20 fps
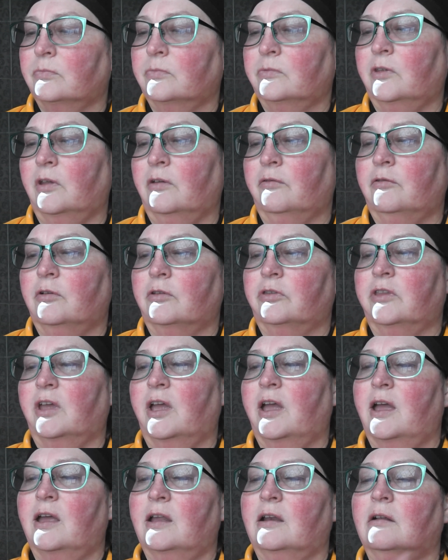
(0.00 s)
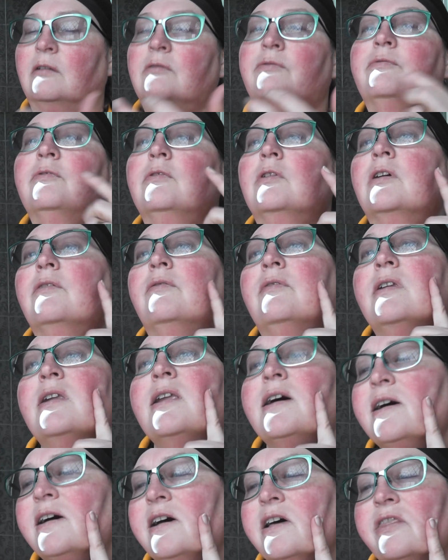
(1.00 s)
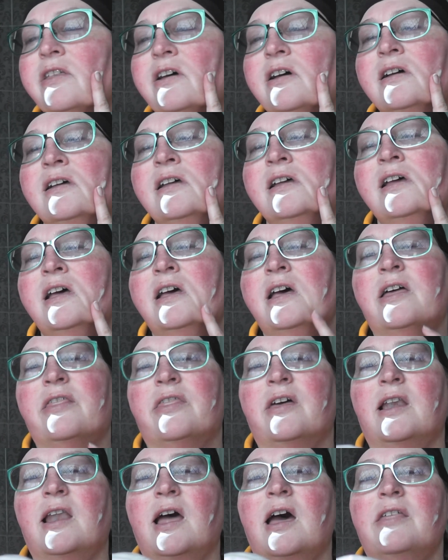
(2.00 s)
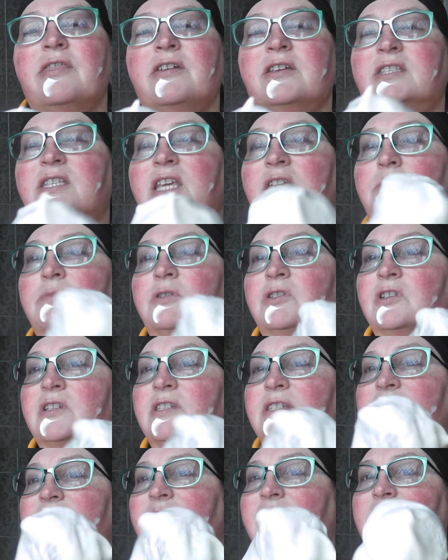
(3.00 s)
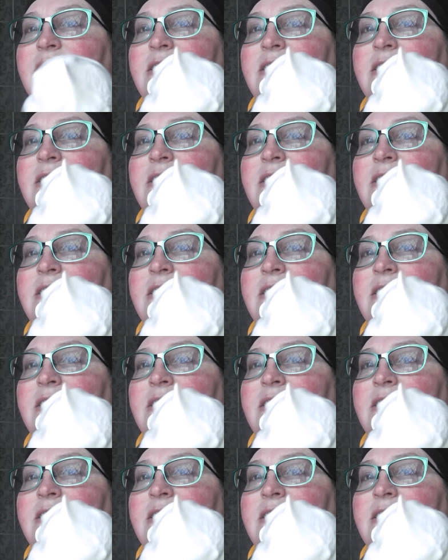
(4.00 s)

So I've got the handle full of lather. The lather seems to stay